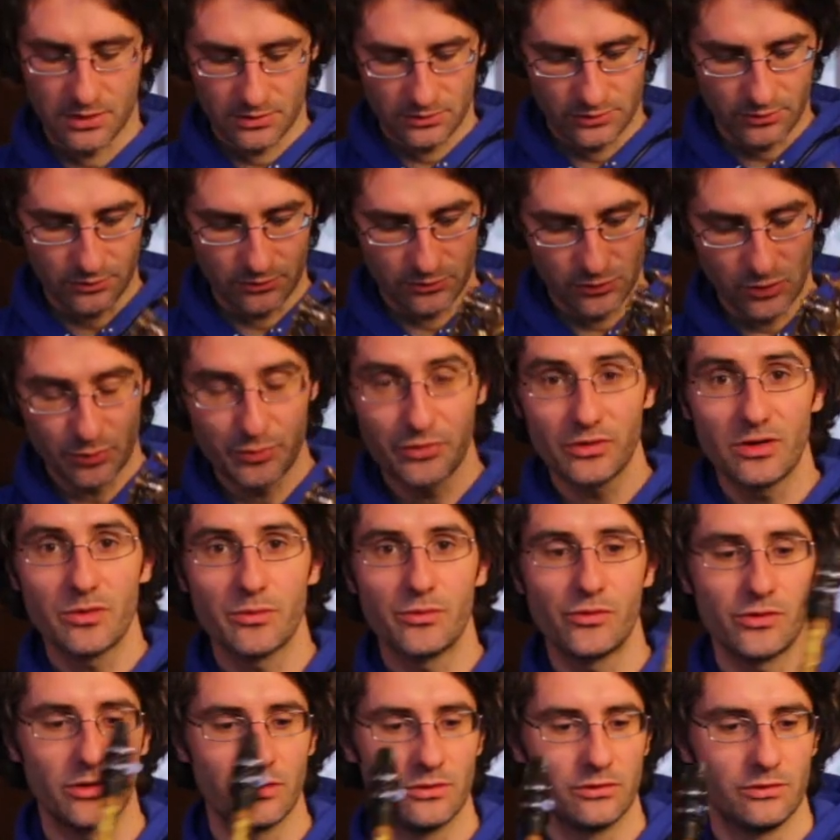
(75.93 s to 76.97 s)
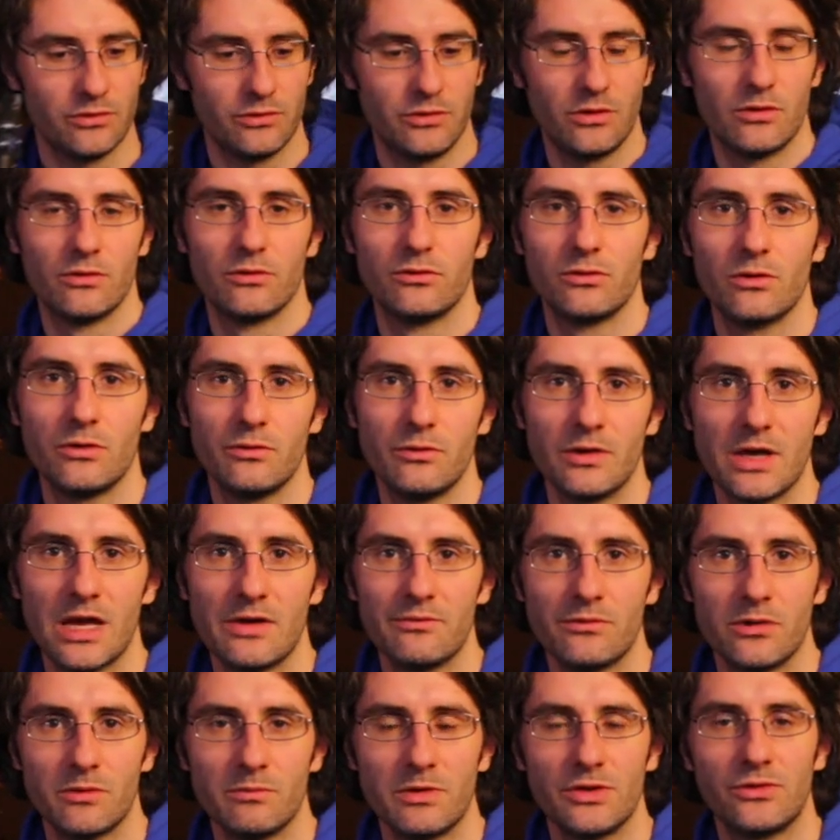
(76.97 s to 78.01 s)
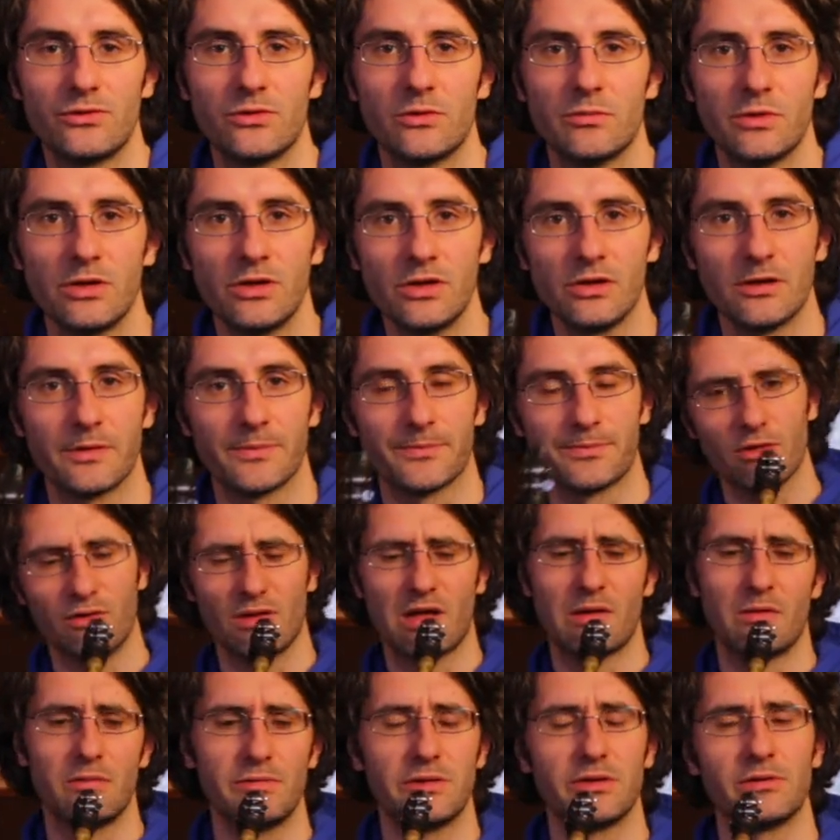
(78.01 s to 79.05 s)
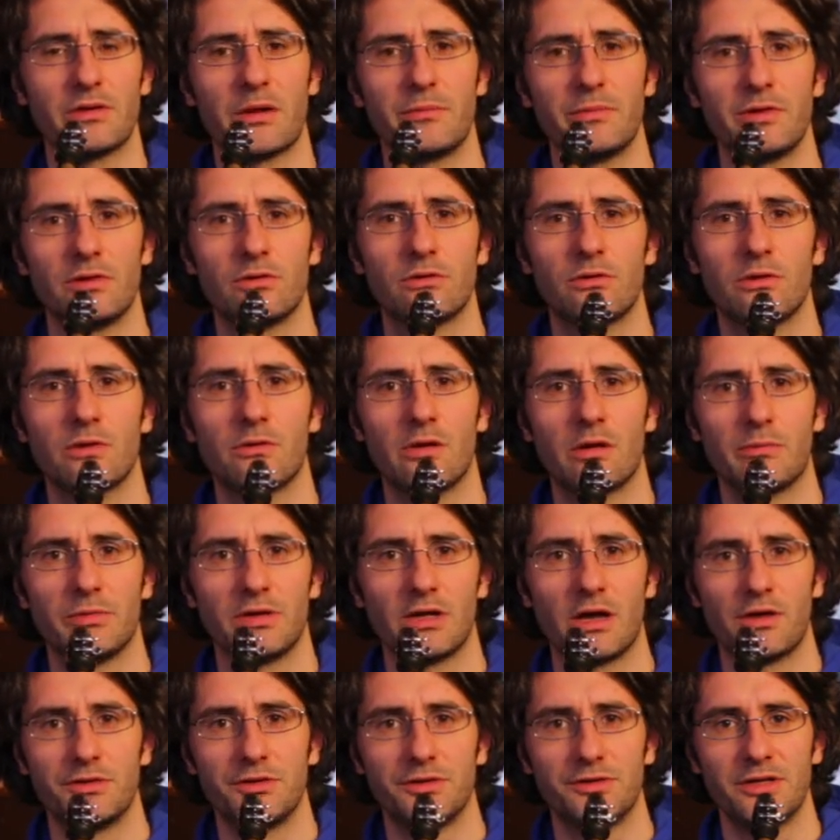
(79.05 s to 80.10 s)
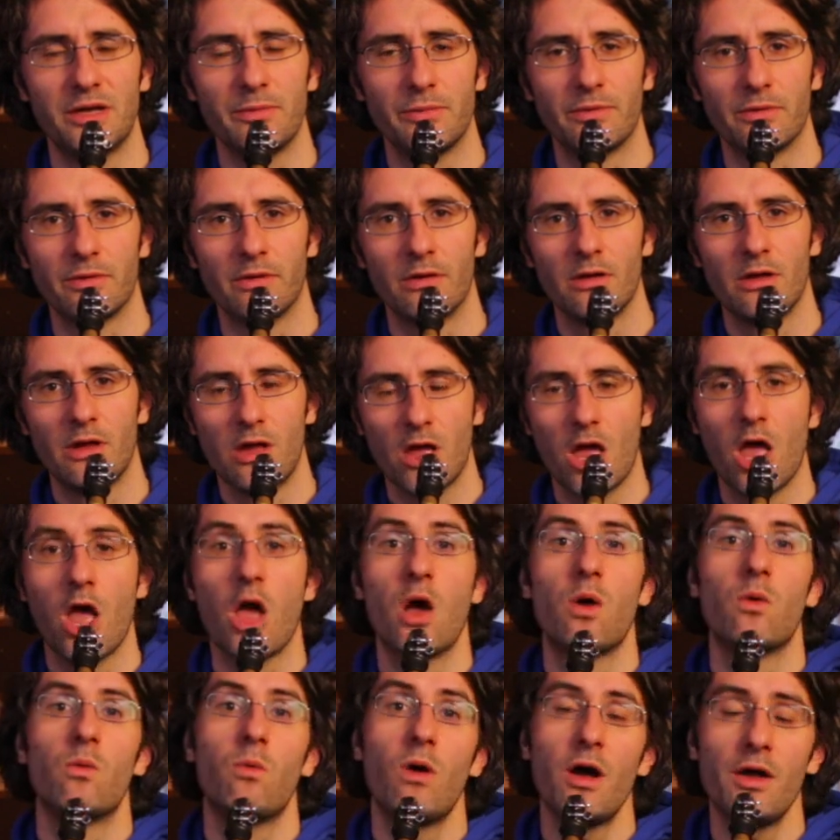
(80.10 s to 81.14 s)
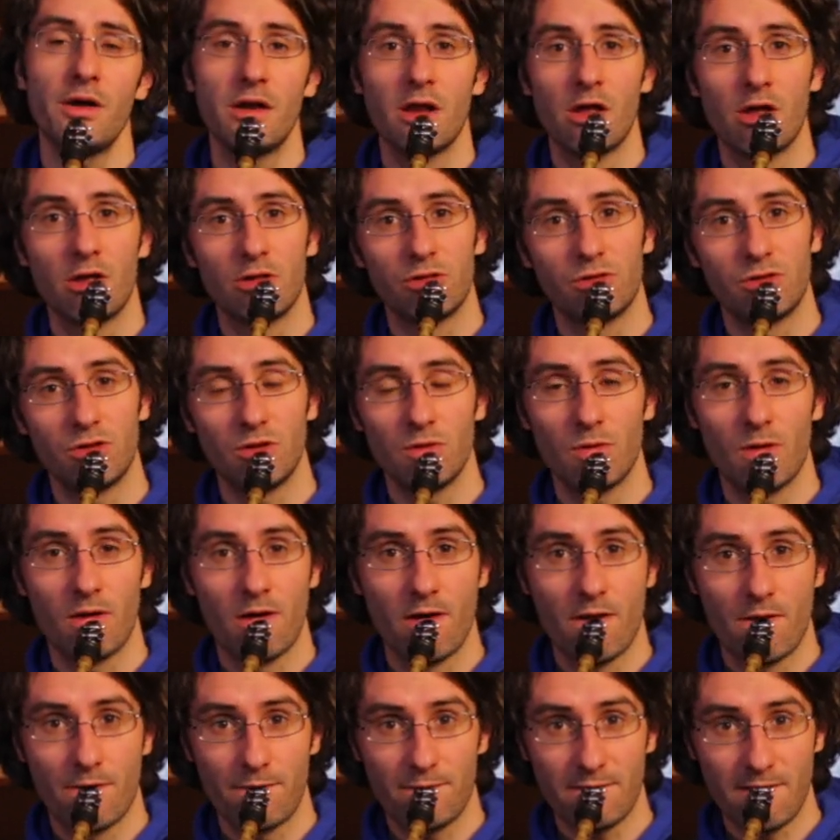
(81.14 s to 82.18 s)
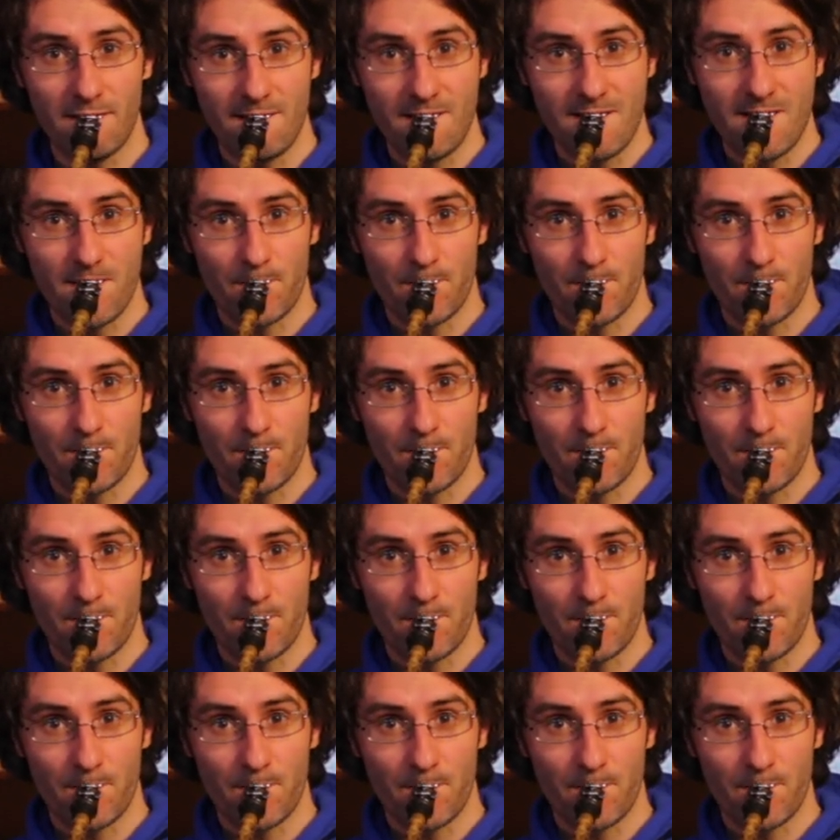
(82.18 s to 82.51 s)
So super important to know. So we have our metronome here, a bit, a bit slower, a bit under tempo. One, two, three.